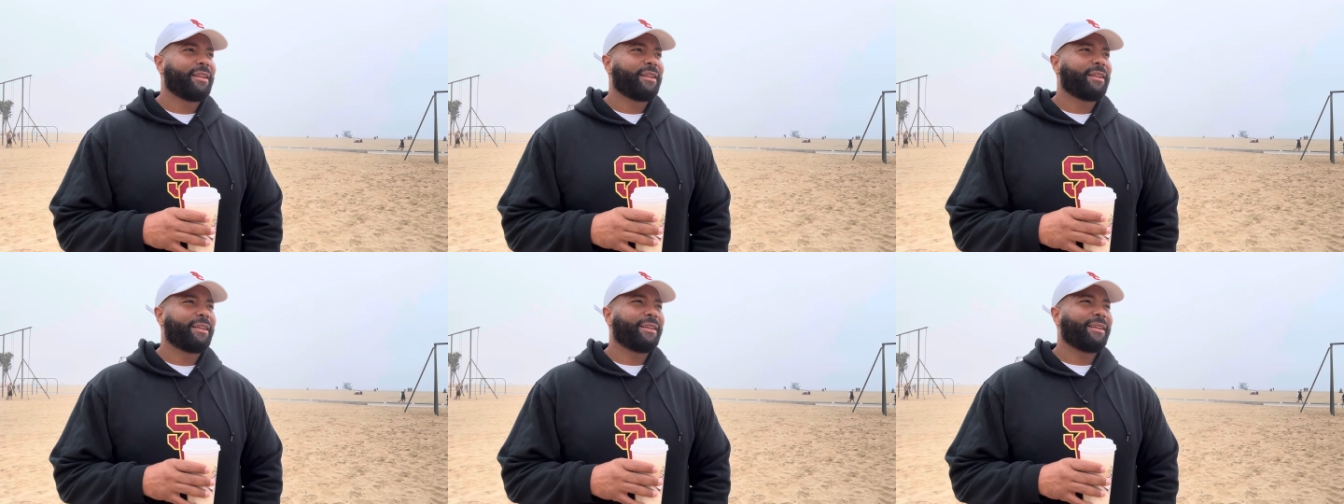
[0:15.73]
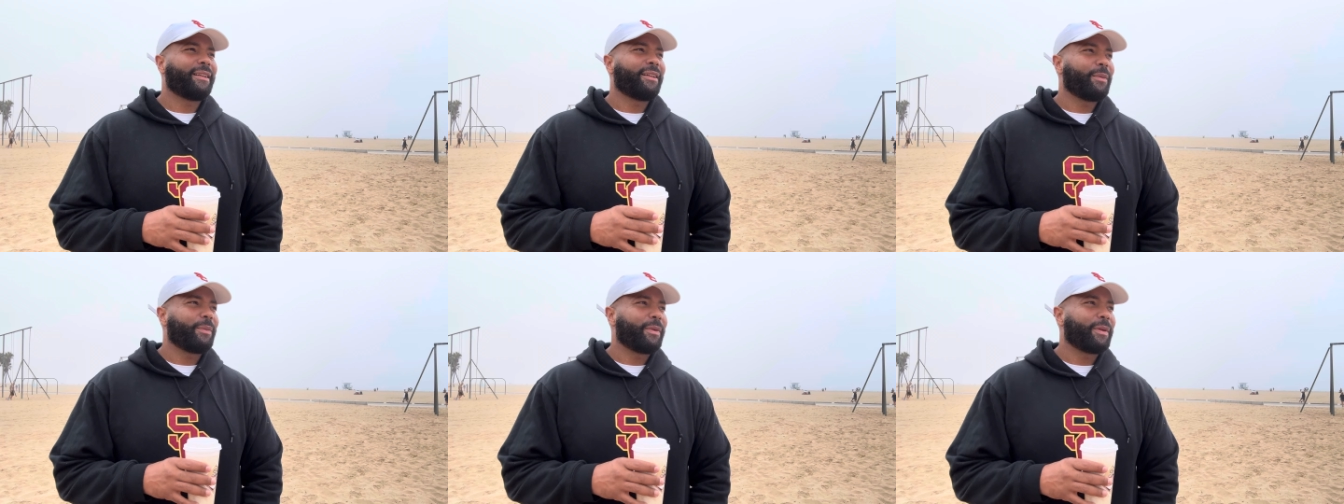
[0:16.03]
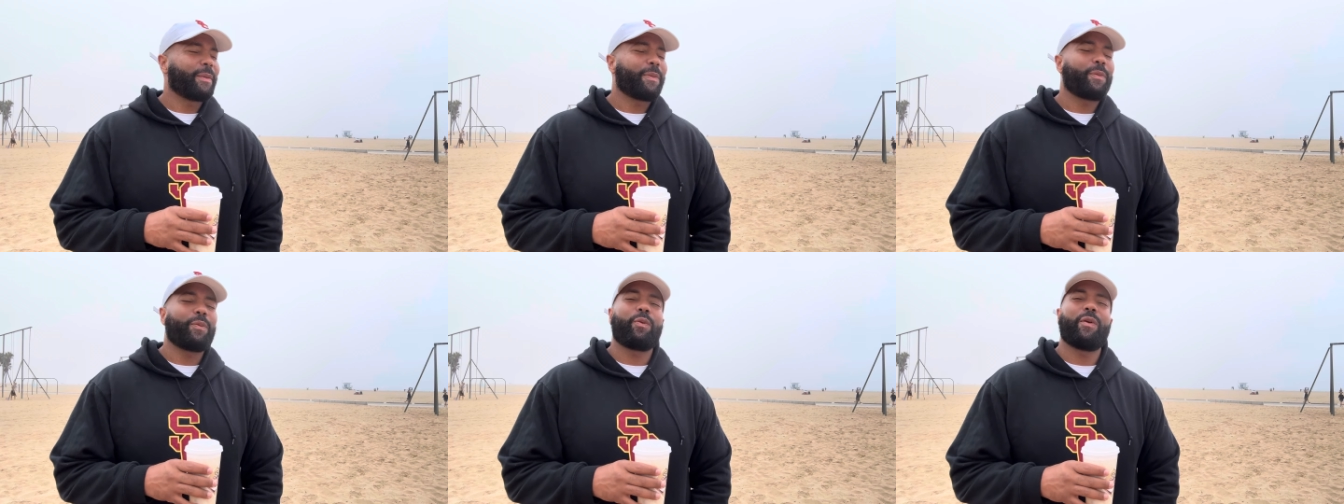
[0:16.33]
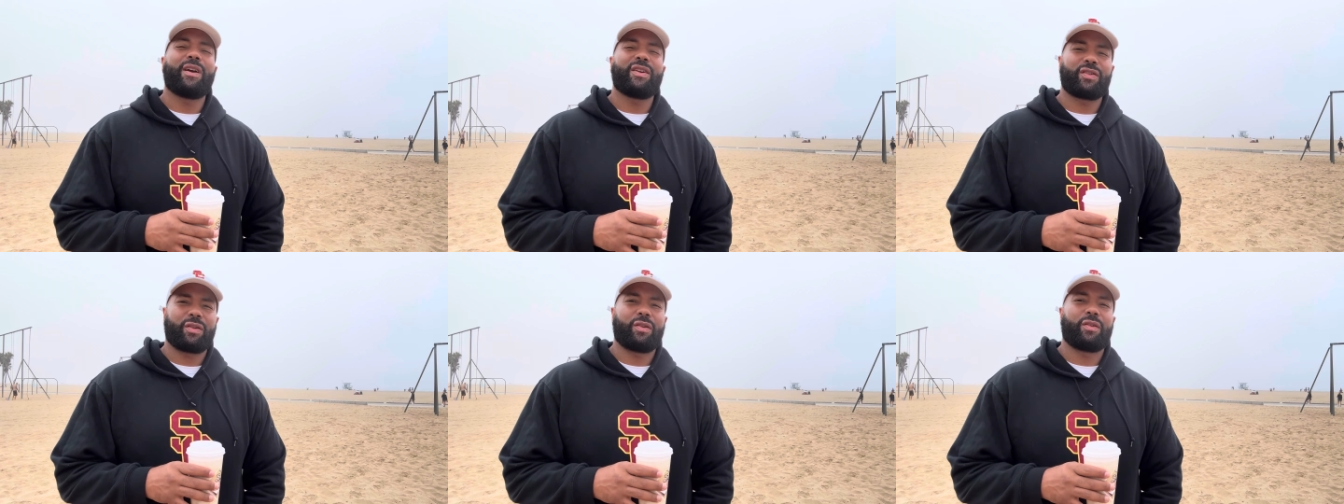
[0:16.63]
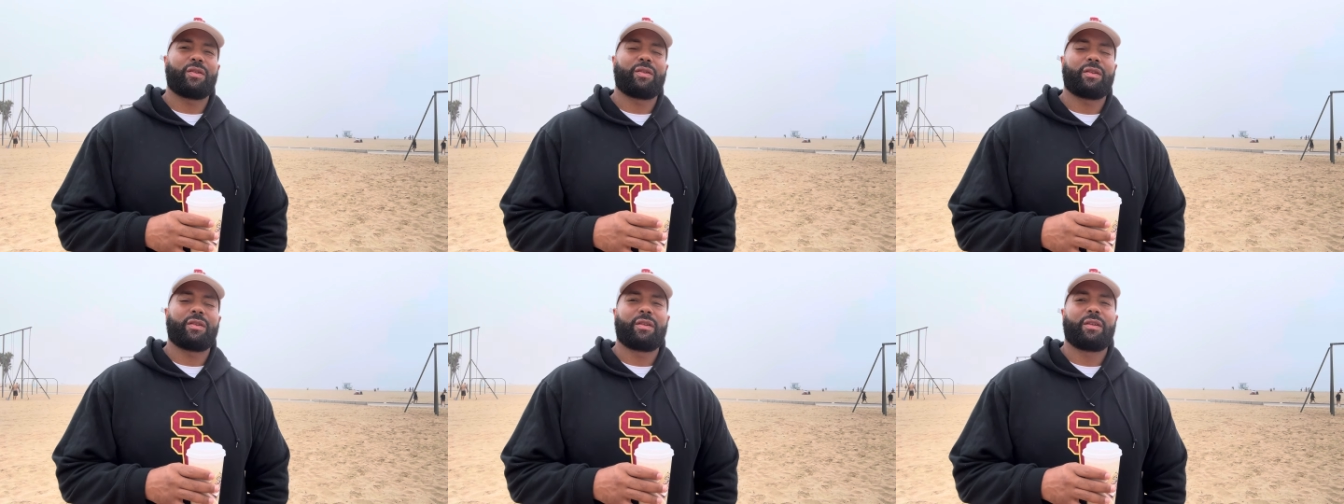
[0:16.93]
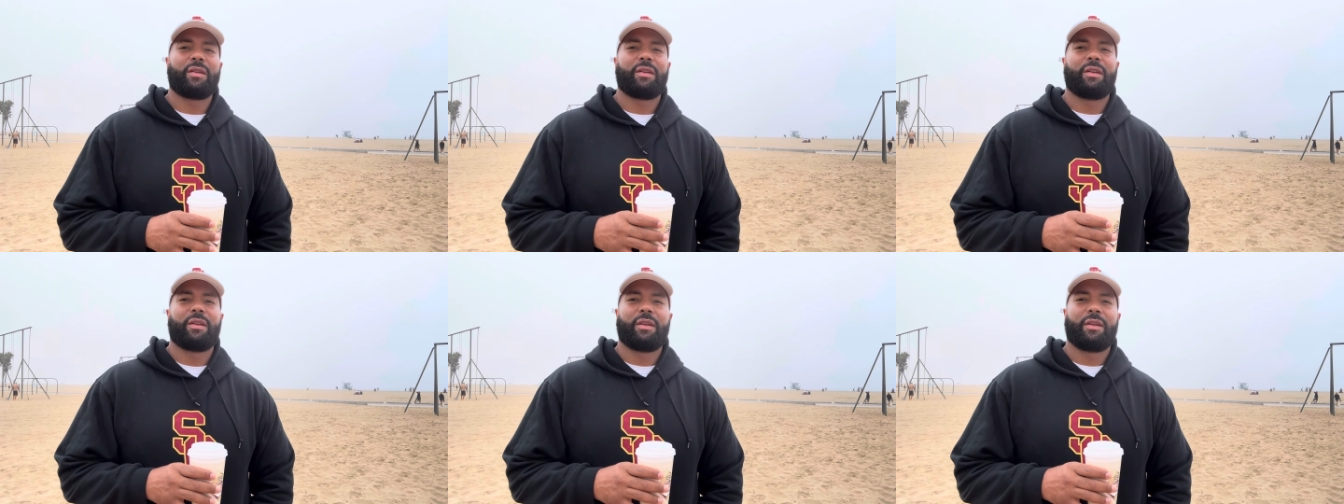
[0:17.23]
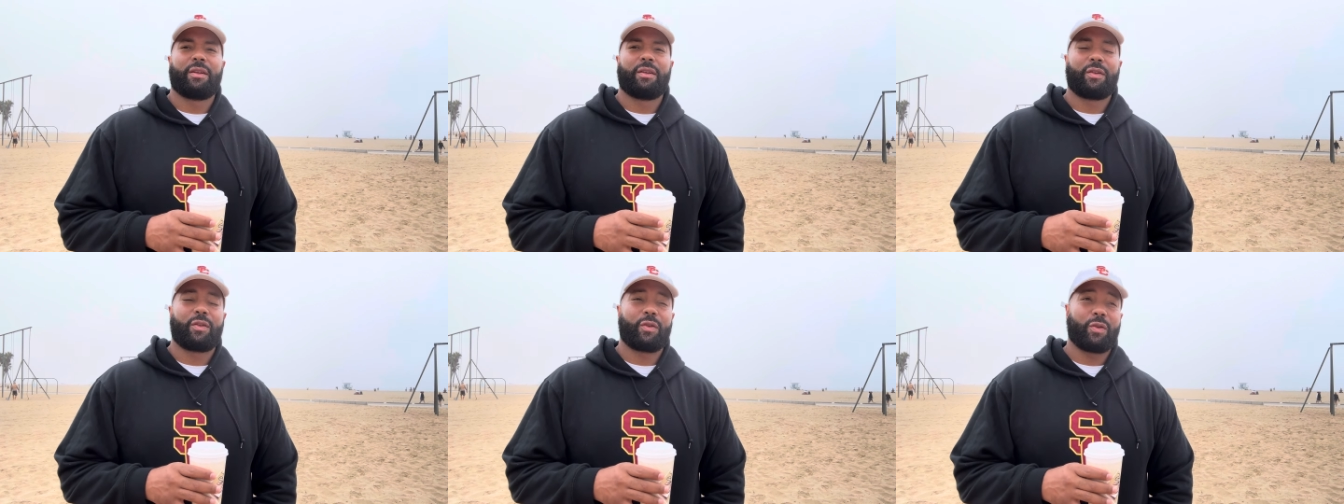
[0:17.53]
the little bit of pressure
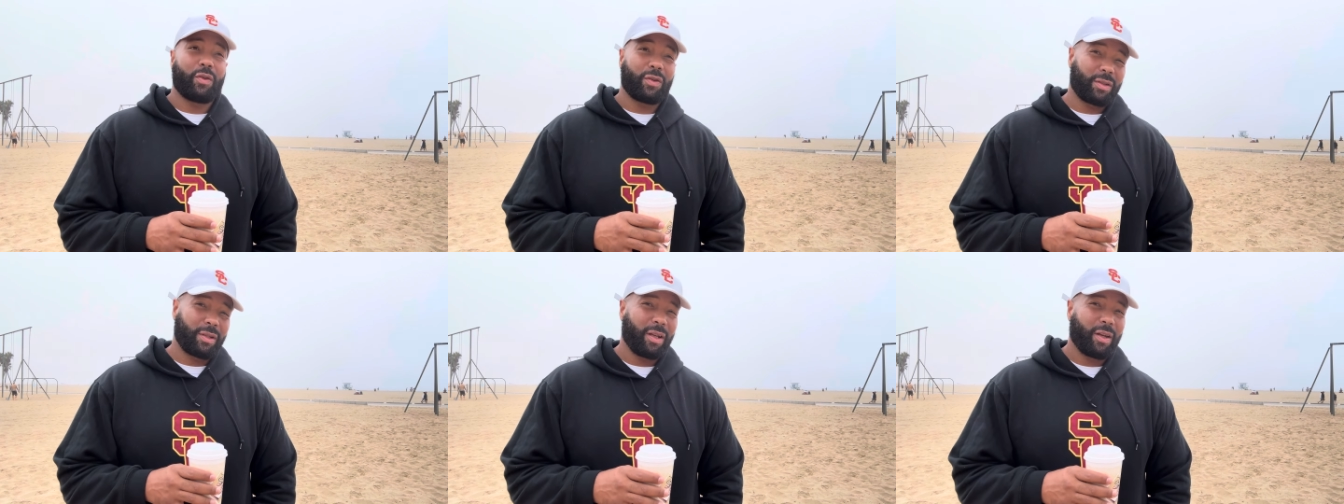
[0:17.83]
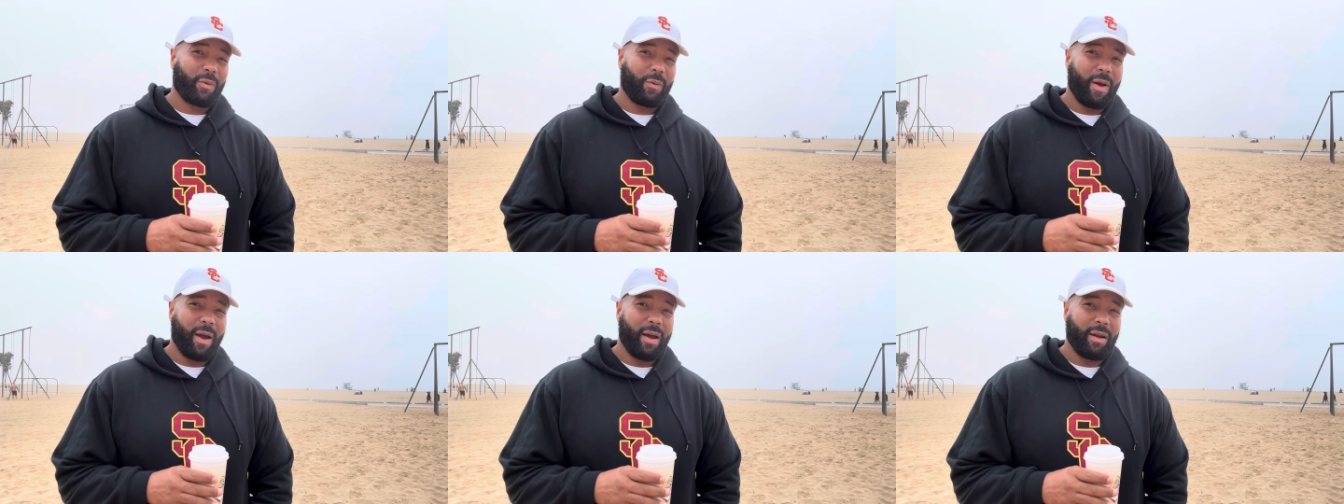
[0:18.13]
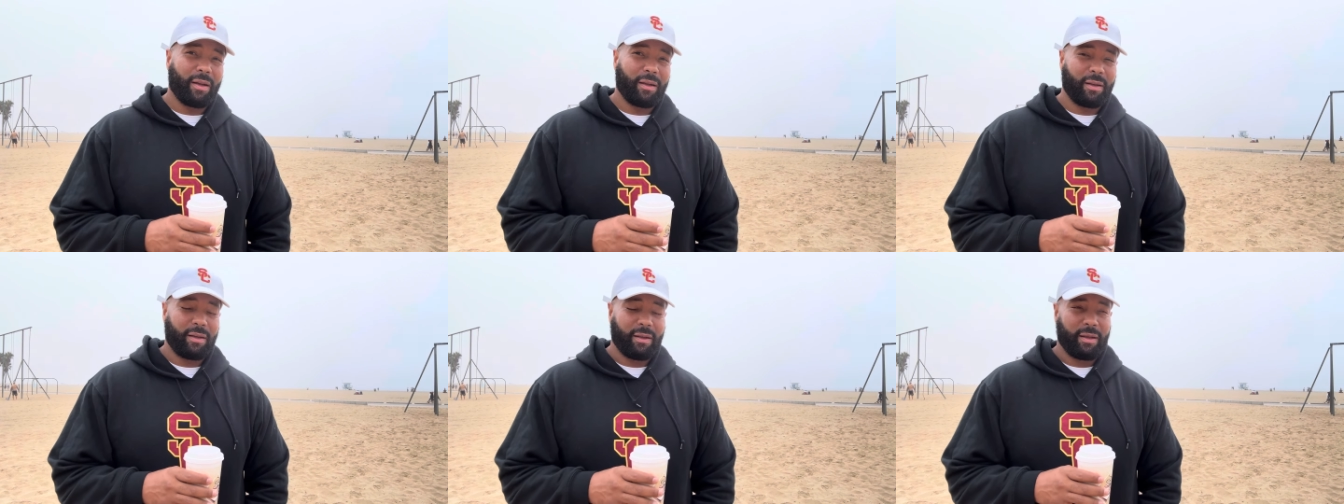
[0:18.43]
towards Lincoln Riley.